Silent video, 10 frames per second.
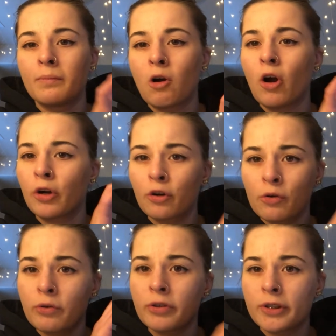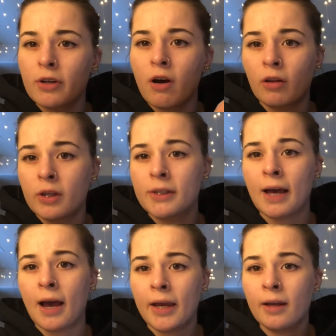articles on the
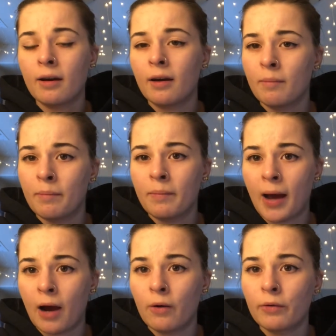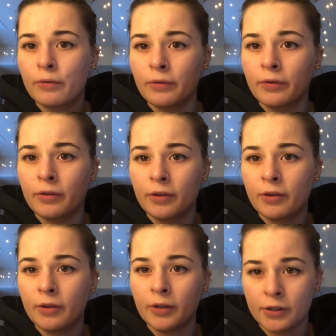side about
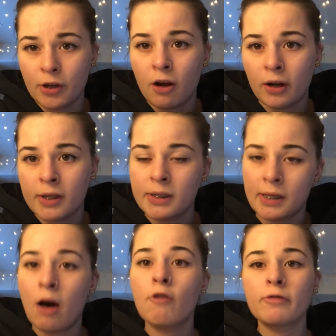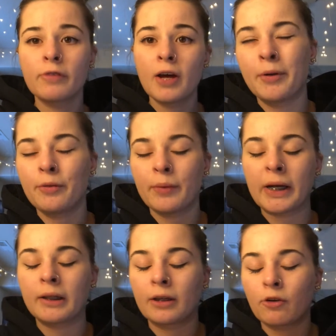the song itself. I'm going to
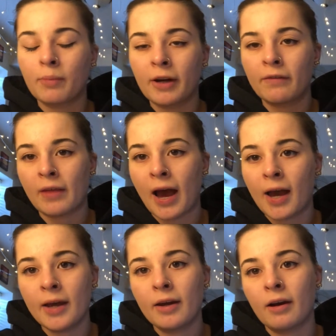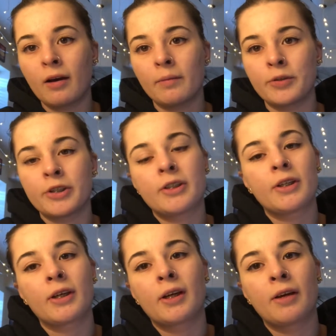read a little bit of that just
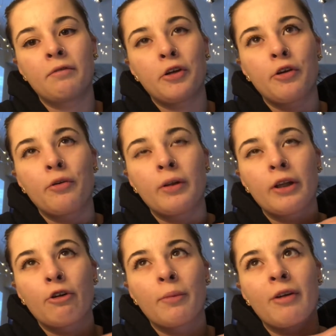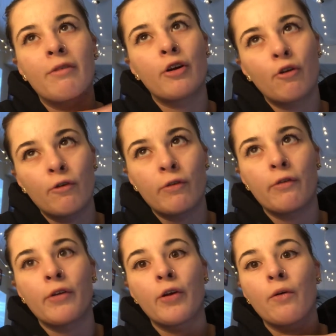to give you a little bit of an
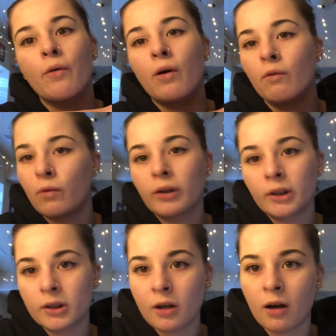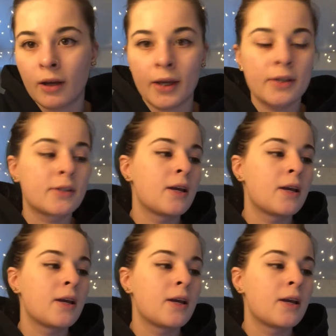overview of what the song is.